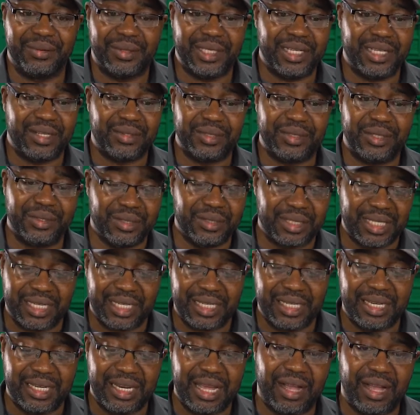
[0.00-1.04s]
We don't use
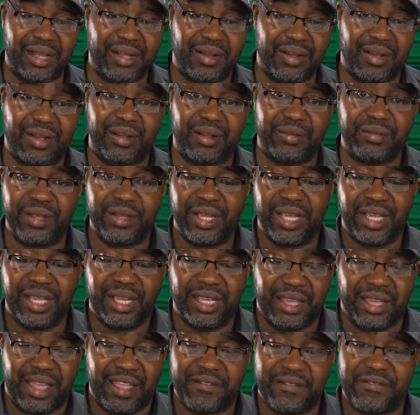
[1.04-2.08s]
any
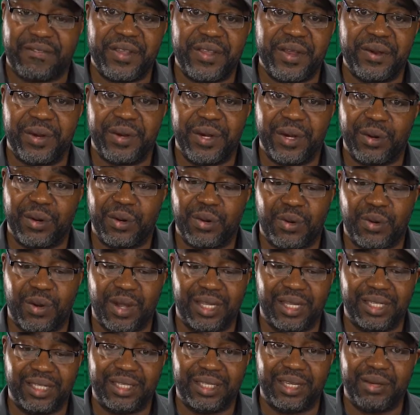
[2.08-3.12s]
knockoff, inferior
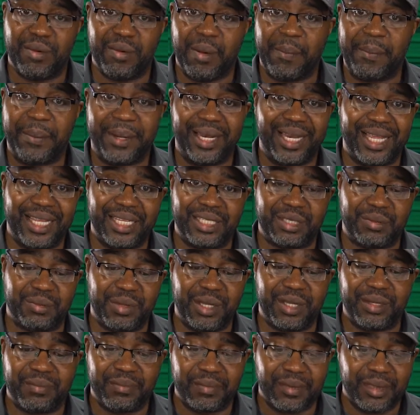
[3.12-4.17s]
quality
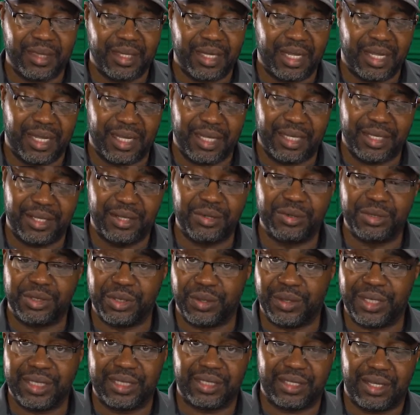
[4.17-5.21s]
replacement
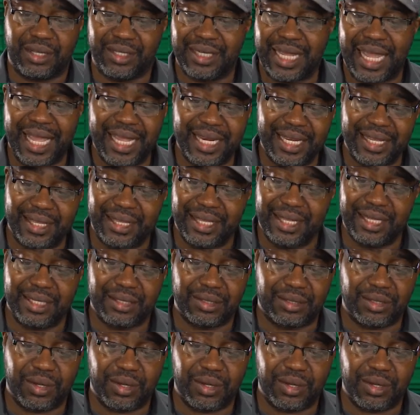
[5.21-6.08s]
U-joints on any of these.